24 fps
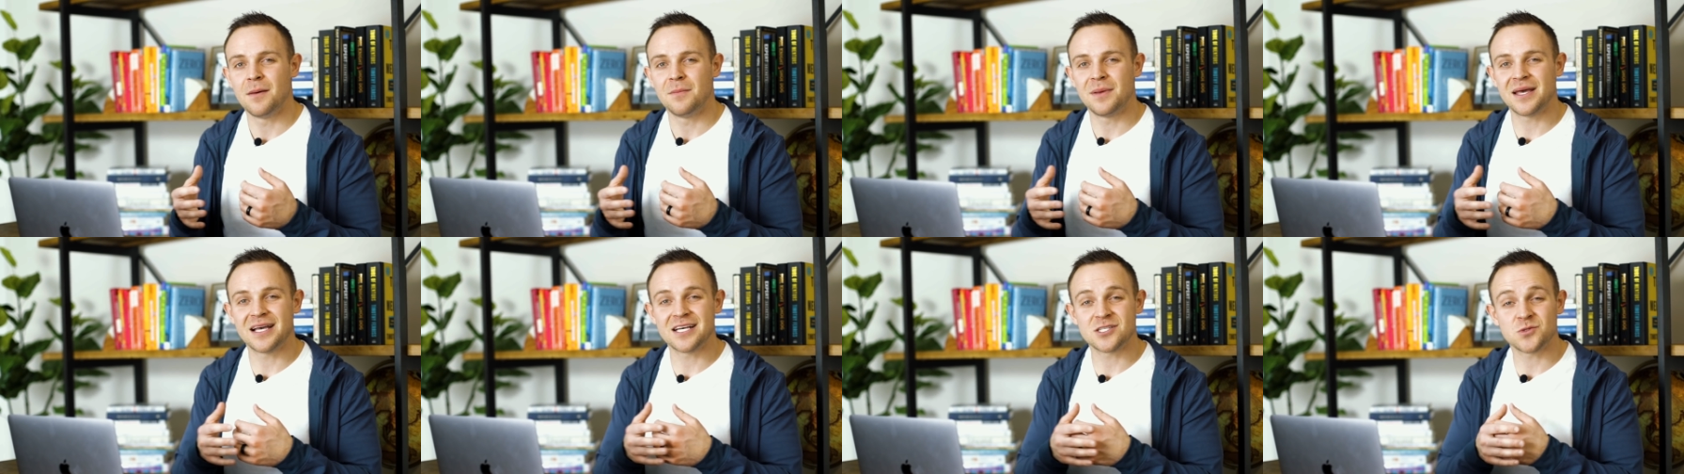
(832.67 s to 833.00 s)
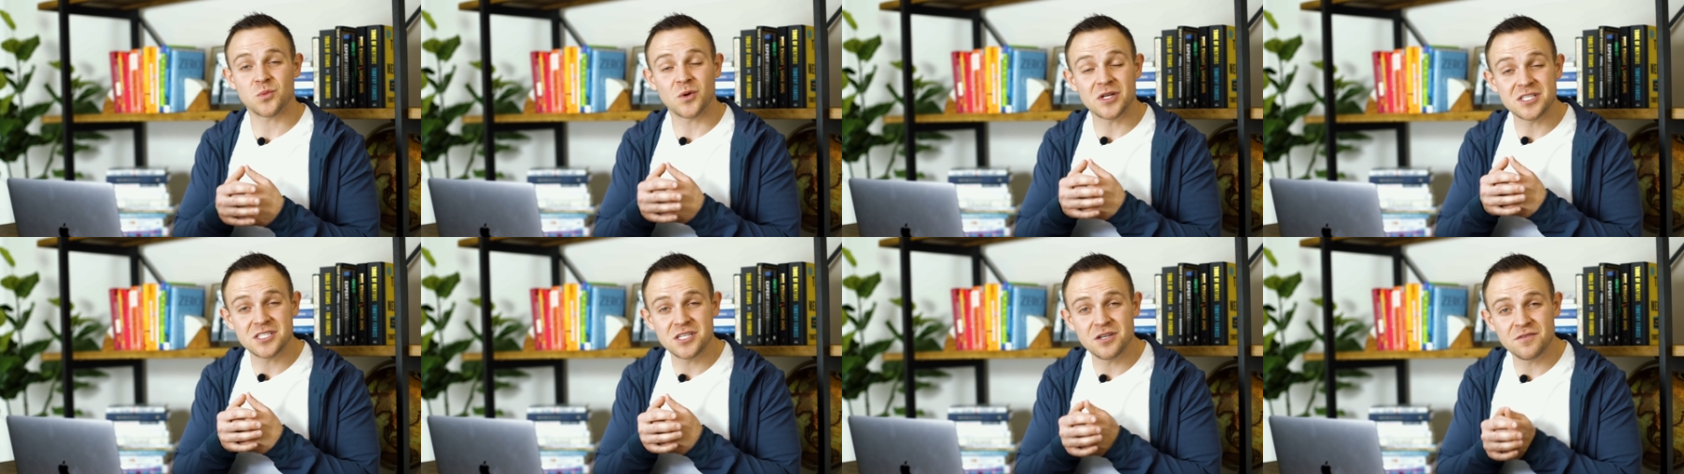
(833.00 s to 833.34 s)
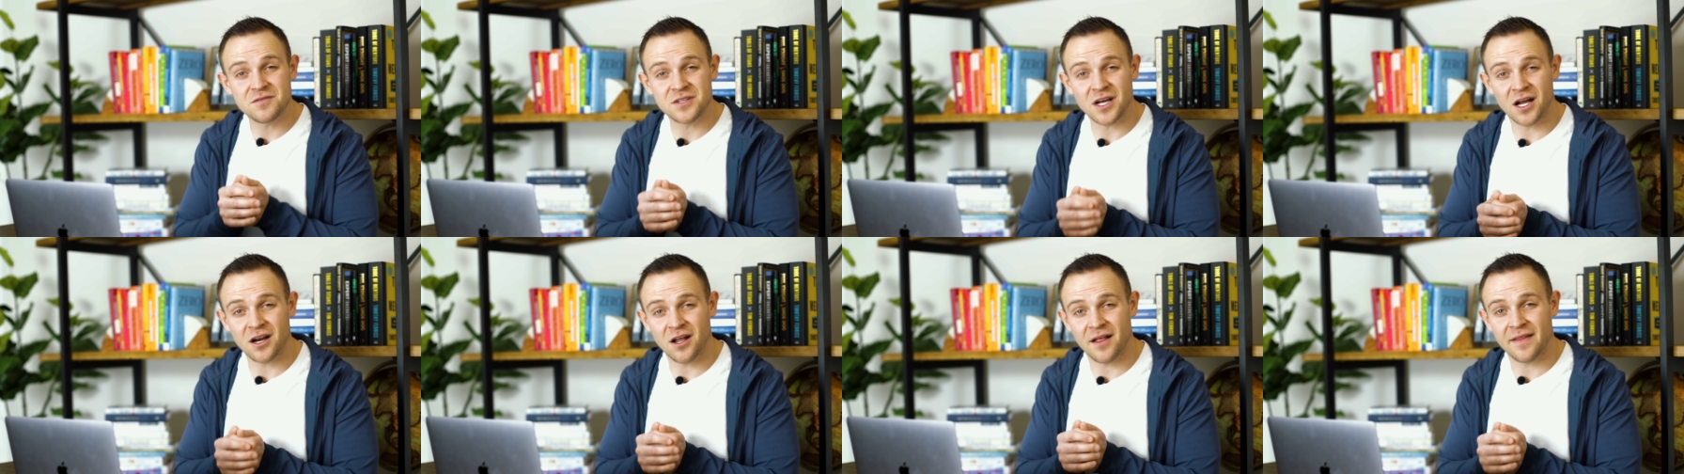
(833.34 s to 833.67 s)
because once
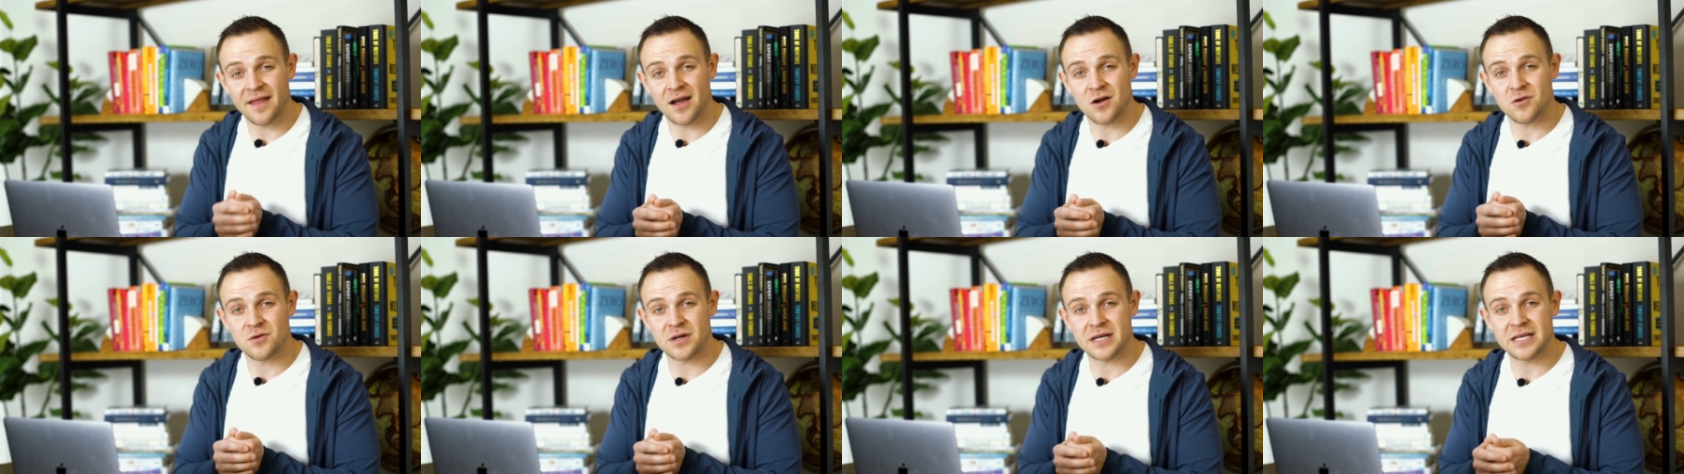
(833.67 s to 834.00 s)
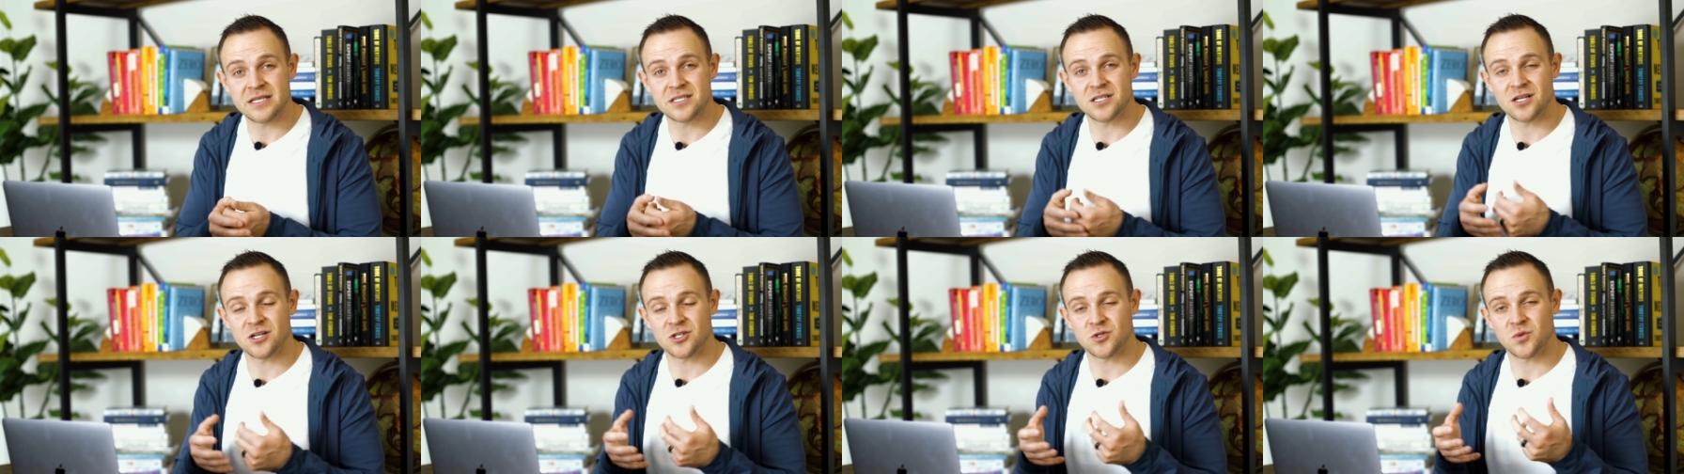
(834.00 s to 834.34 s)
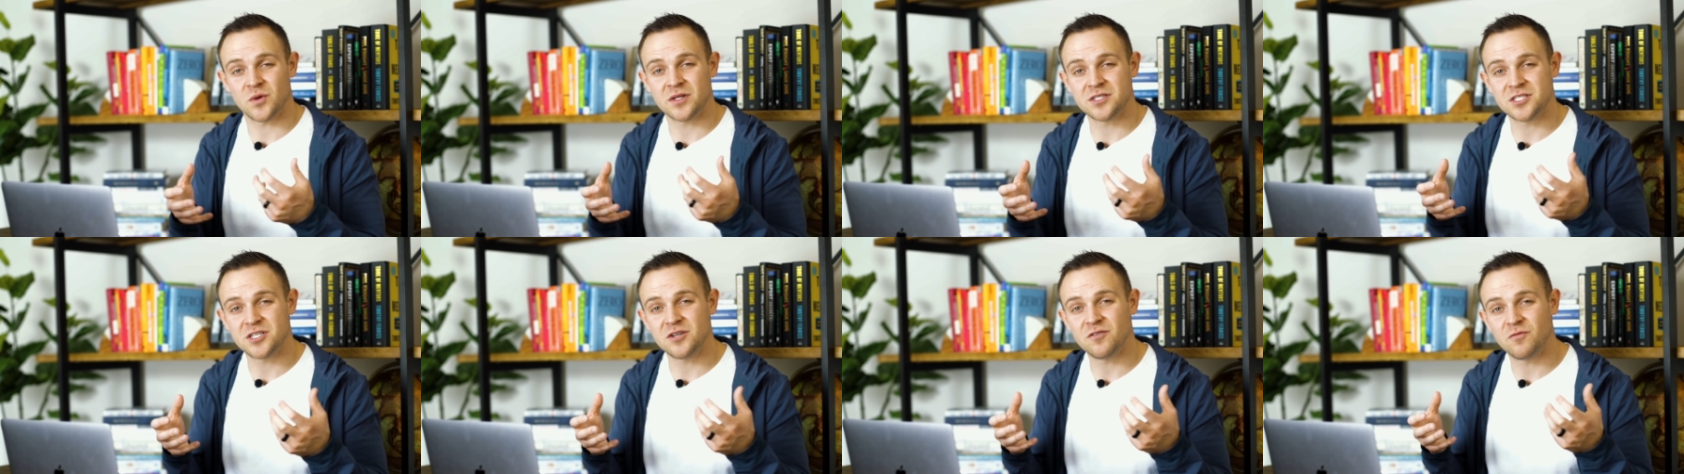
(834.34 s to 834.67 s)
you've done all that research,
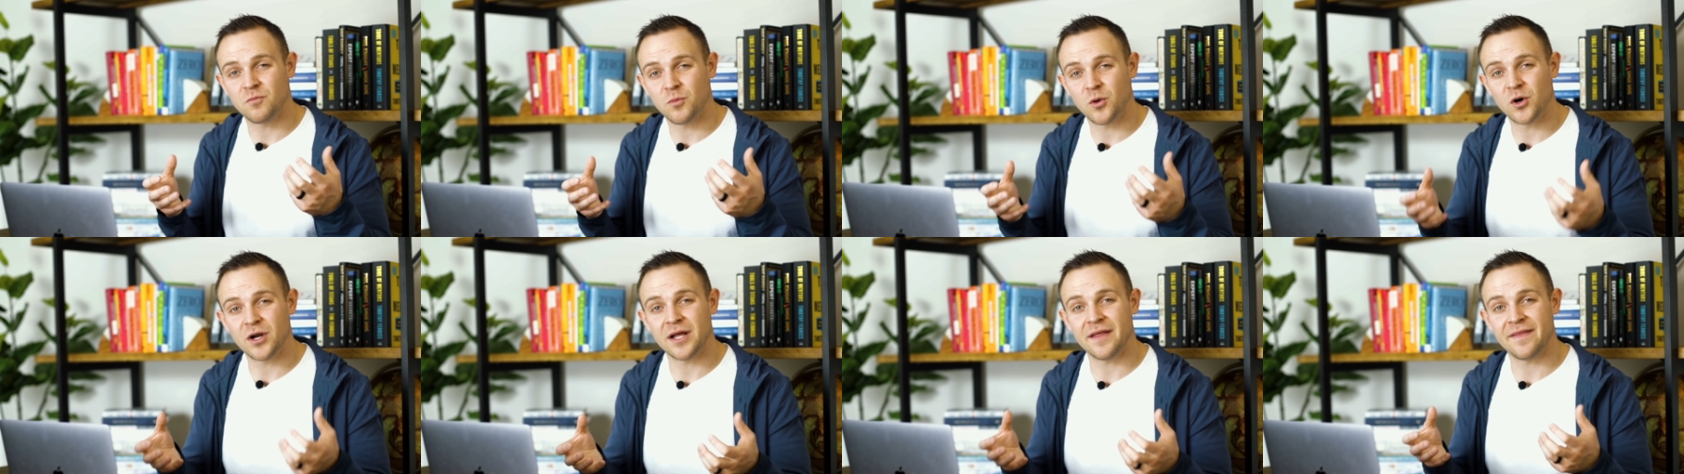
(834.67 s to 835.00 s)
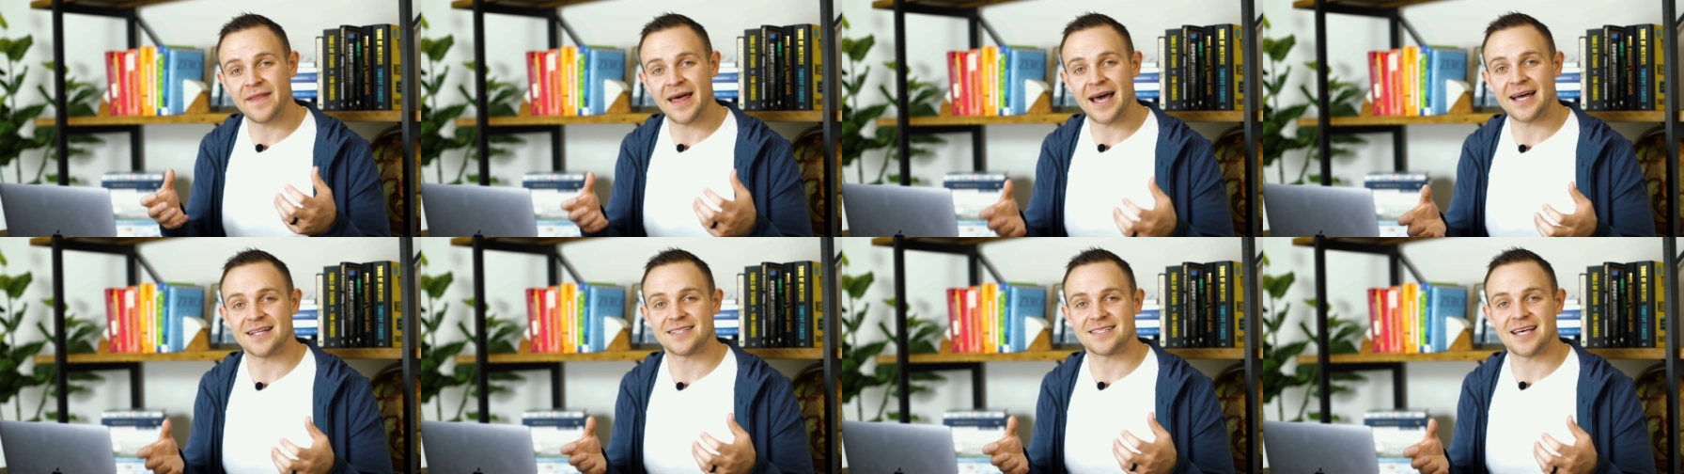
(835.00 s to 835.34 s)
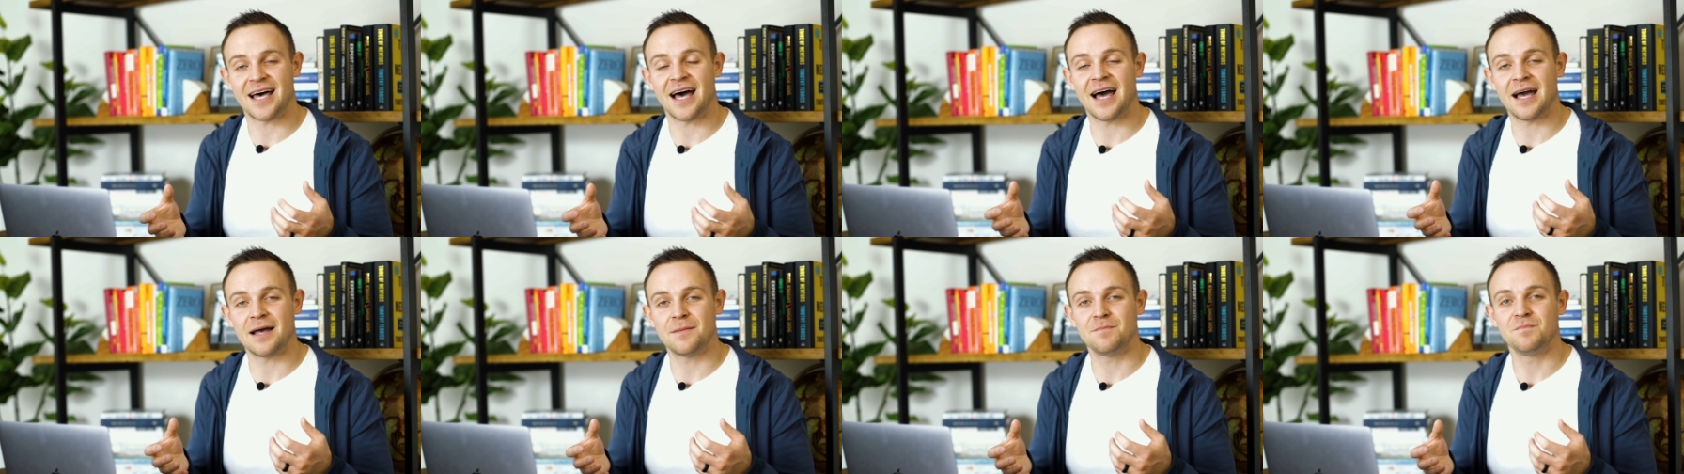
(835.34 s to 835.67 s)
once you've put in that
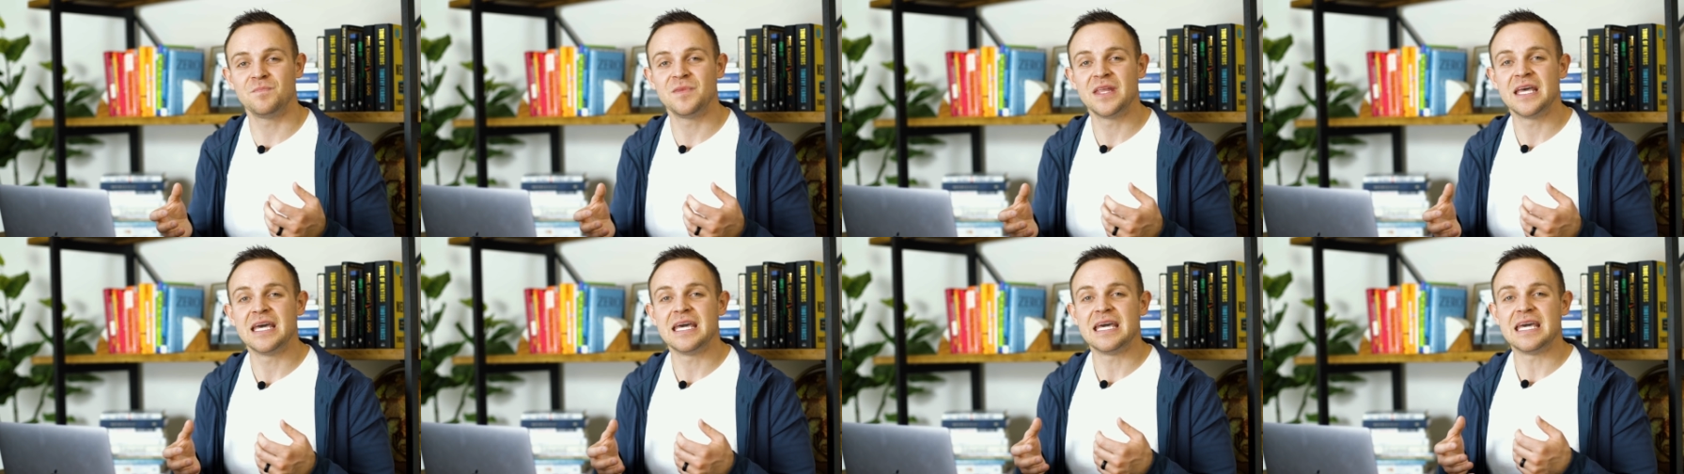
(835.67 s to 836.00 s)
time,